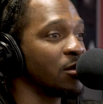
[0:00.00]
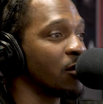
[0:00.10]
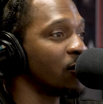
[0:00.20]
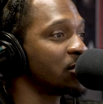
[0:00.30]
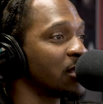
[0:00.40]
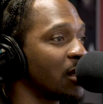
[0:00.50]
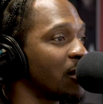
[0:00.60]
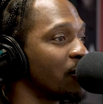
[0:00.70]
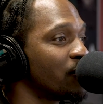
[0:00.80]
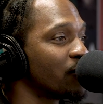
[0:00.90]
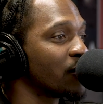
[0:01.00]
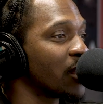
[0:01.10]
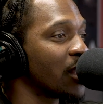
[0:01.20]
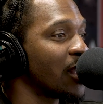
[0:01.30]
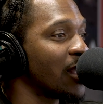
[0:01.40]
know,
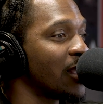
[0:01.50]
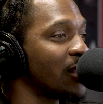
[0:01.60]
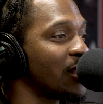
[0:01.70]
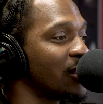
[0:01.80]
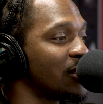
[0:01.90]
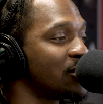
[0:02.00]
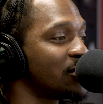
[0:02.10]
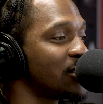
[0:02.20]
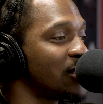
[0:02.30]
it's